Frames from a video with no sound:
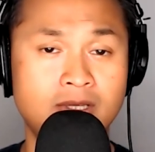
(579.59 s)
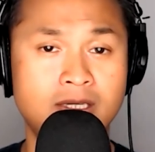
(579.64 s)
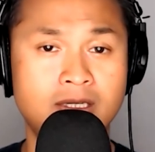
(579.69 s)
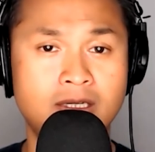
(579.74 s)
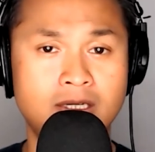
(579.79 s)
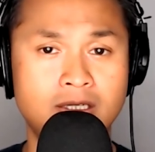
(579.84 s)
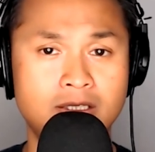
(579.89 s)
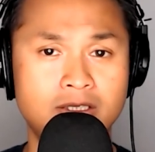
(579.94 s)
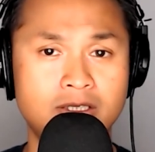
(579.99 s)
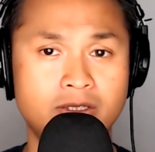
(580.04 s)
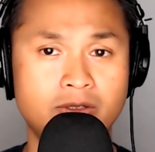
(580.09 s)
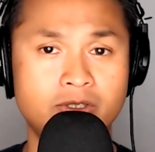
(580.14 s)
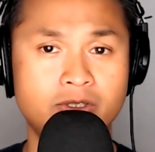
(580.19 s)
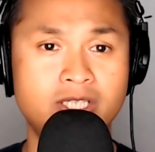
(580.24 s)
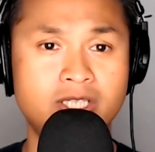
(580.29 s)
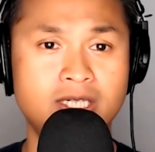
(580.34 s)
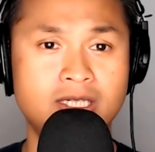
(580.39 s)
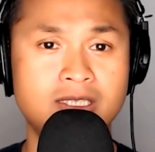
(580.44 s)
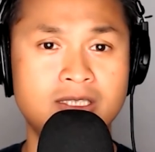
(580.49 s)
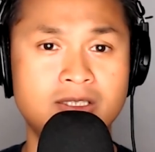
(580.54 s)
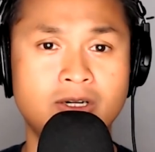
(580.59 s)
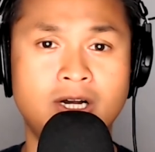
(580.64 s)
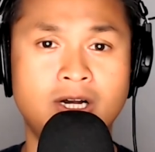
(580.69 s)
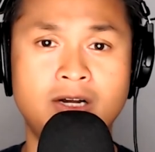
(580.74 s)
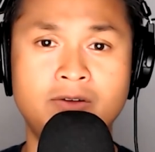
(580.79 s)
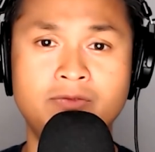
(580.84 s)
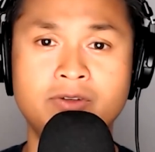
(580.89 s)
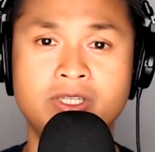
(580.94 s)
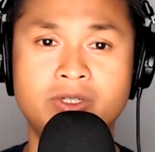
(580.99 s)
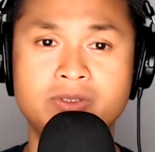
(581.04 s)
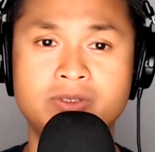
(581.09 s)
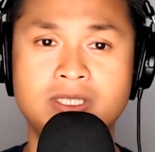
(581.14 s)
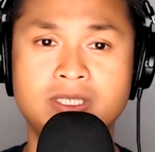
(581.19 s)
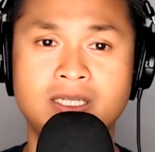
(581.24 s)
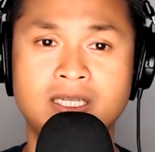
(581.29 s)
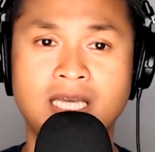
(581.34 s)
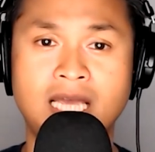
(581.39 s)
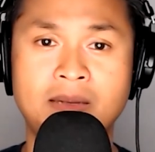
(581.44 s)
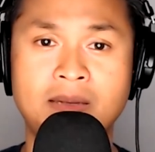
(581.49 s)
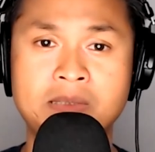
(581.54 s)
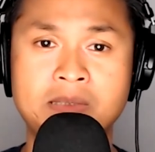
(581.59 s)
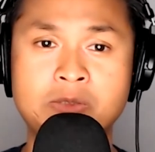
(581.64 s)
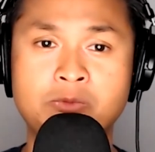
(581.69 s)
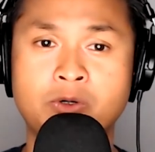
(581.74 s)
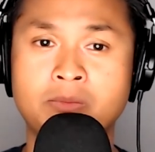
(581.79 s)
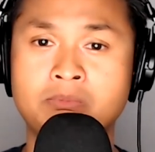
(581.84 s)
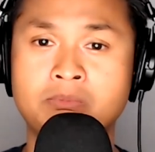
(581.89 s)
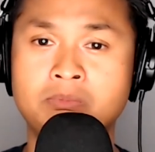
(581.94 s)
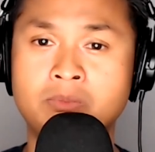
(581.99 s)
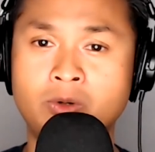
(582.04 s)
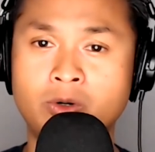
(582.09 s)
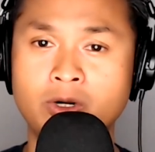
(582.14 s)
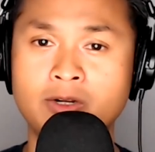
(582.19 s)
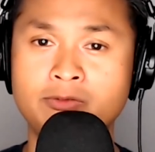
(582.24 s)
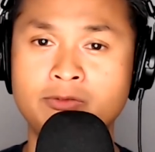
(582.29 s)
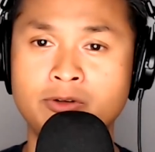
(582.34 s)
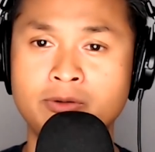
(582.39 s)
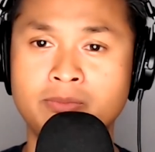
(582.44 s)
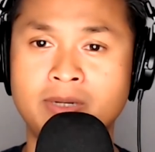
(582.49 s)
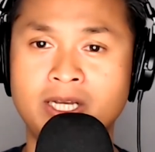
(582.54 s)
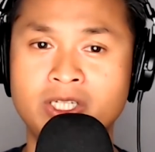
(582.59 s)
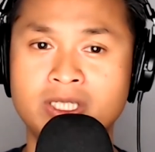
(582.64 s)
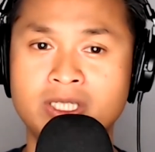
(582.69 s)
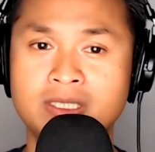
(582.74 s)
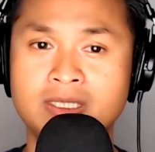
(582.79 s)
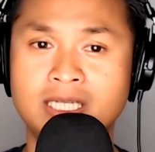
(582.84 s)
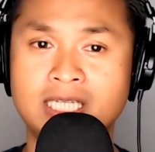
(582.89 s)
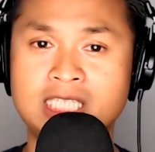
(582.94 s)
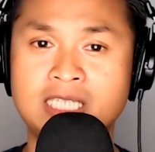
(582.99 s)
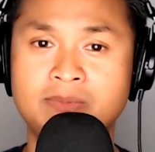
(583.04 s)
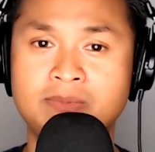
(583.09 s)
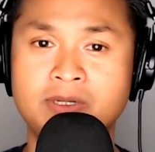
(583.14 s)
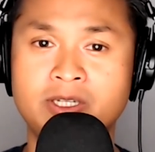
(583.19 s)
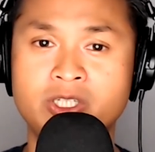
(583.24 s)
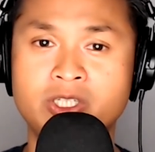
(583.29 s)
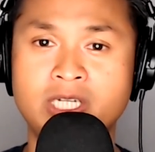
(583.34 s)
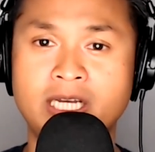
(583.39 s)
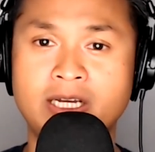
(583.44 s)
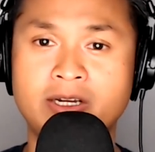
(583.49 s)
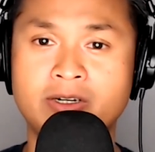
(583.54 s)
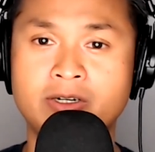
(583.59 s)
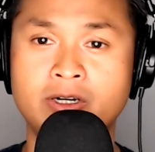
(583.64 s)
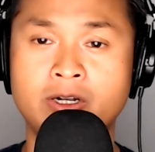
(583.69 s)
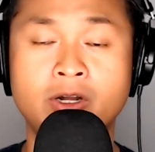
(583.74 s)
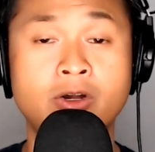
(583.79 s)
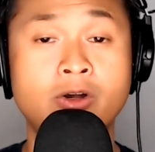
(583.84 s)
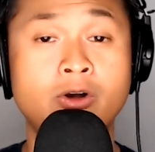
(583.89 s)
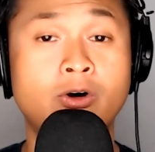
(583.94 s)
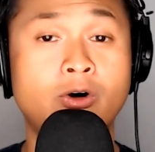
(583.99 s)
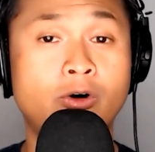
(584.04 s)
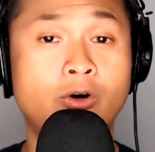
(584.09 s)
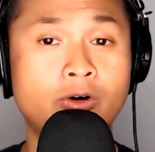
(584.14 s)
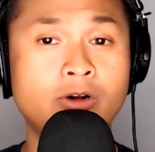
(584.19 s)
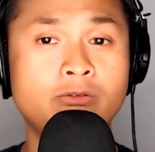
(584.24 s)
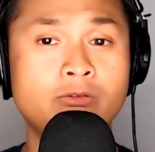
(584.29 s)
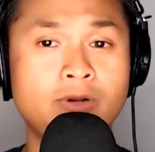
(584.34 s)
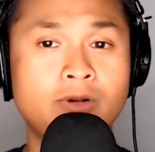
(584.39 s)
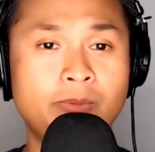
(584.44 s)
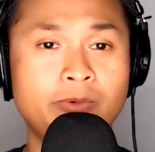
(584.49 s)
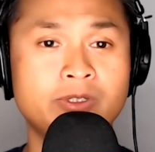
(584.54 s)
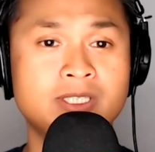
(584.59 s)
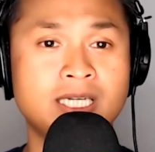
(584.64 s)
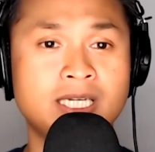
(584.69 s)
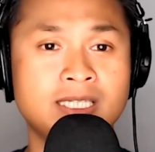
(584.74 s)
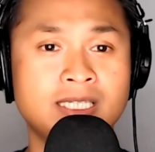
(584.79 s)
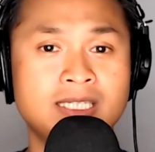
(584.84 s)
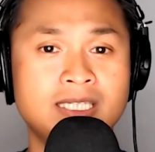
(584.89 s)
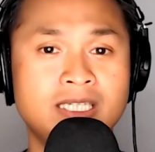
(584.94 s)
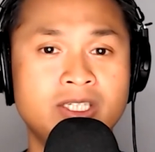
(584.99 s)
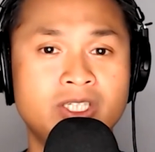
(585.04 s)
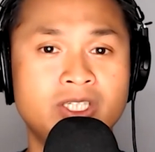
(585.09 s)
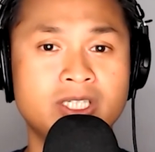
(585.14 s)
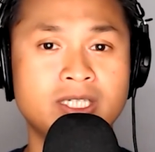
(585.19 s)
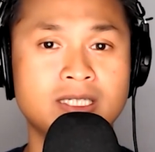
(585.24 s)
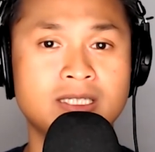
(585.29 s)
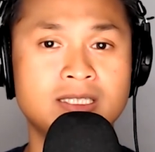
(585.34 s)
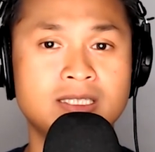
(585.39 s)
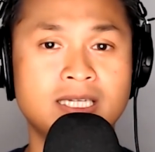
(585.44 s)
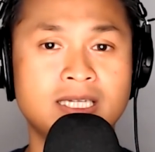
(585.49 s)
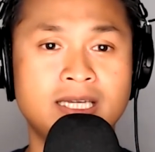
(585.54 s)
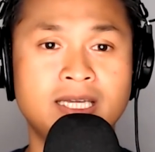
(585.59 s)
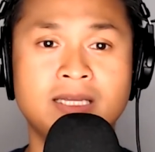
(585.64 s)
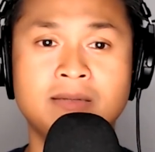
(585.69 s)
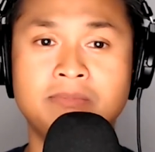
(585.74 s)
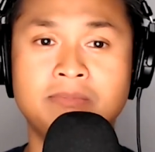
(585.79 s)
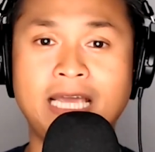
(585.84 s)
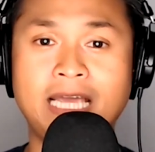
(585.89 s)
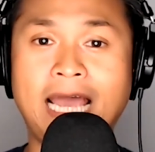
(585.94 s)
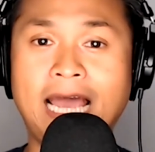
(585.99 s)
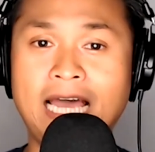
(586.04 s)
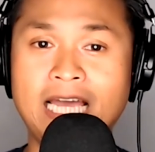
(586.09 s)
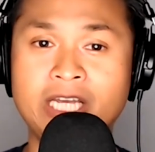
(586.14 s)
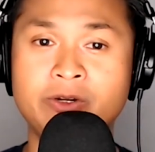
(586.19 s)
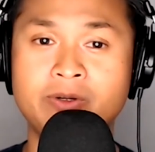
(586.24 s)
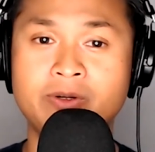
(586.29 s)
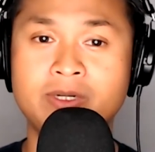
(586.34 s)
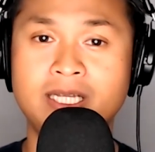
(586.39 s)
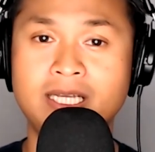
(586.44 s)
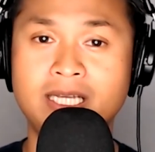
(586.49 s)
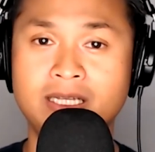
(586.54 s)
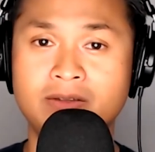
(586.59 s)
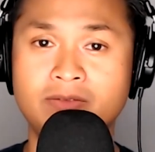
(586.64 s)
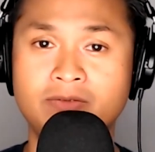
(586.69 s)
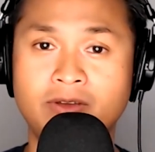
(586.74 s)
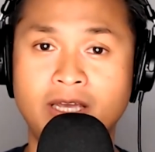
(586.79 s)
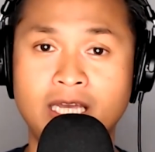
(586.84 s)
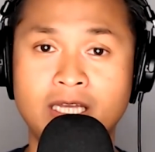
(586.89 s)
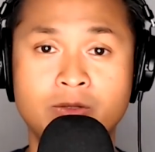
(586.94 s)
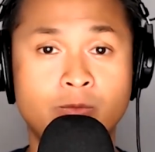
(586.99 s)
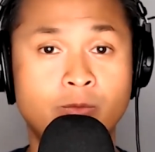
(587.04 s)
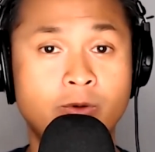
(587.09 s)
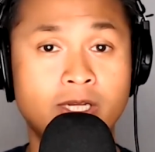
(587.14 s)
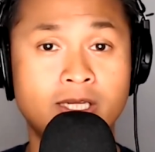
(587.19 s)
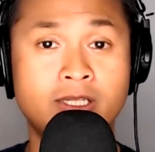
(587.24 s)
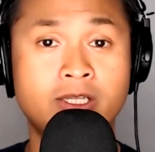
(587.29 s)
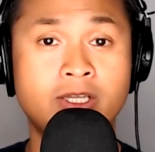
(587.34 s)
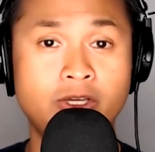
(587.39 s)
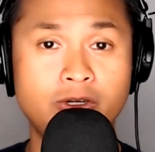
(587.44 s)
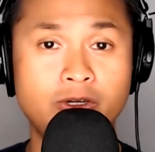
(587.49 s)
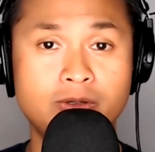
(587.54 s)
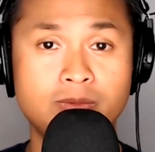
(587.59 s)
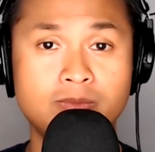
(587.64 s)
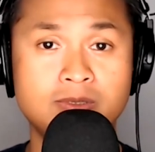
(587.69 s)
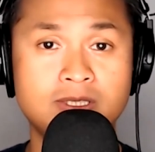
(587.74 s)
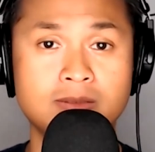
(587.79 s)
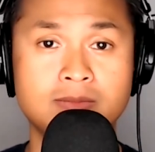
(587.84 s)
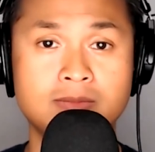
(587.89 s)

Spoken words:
So, chits are often used in games where more information needs to be shared or represented in chits that can be accurately conveyed with cubes.